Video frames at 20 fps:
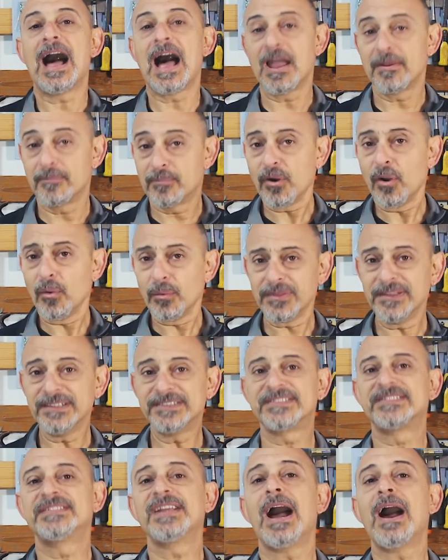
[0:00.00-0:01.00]
I broke
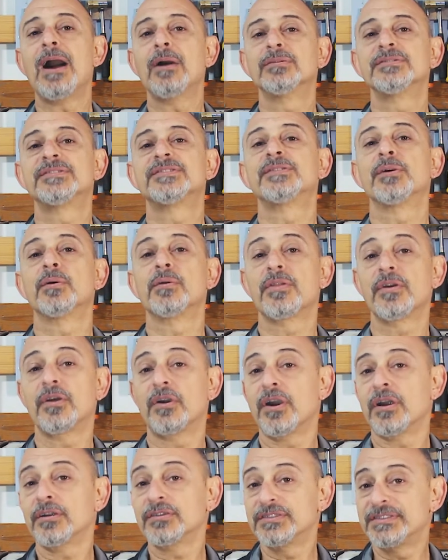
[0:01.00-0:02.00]
this down so
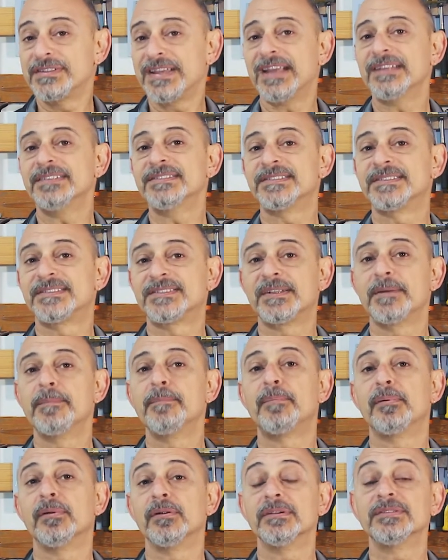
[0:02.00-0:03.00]
there are ten
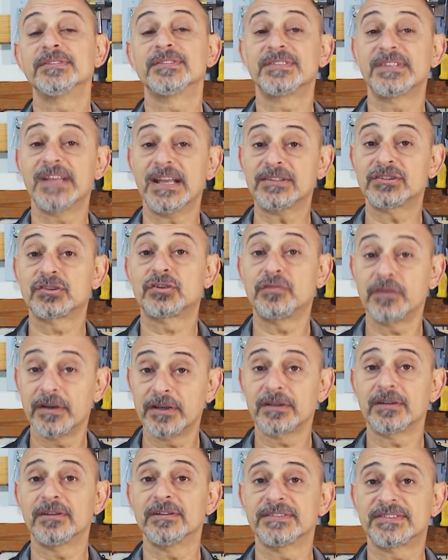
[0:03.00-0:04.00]
simple yet
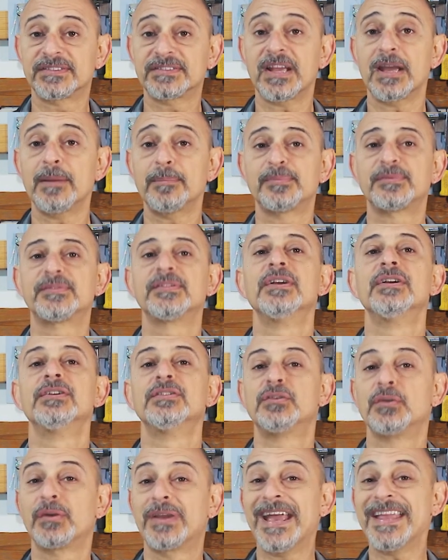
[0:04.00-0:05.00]
critical steps
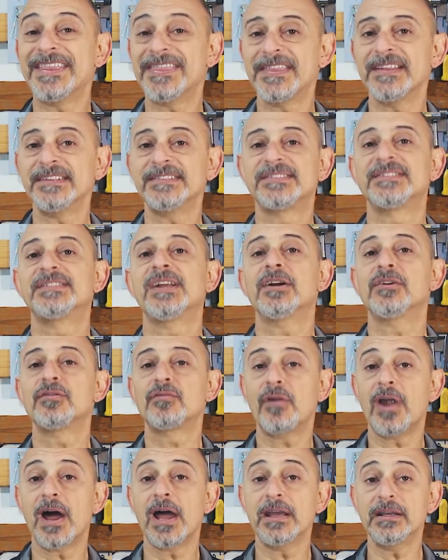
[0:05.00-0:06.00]
to get this done
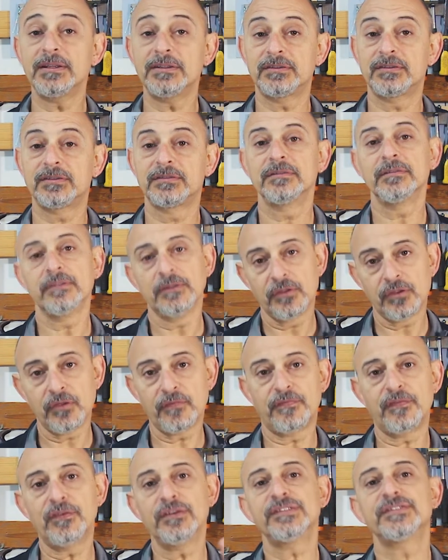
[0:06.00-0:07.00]
right the
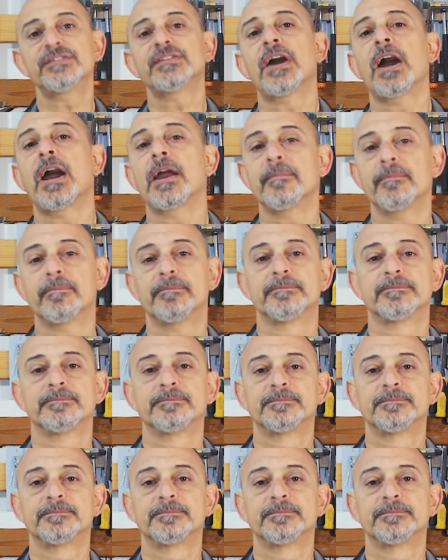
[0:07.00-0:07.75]
first time.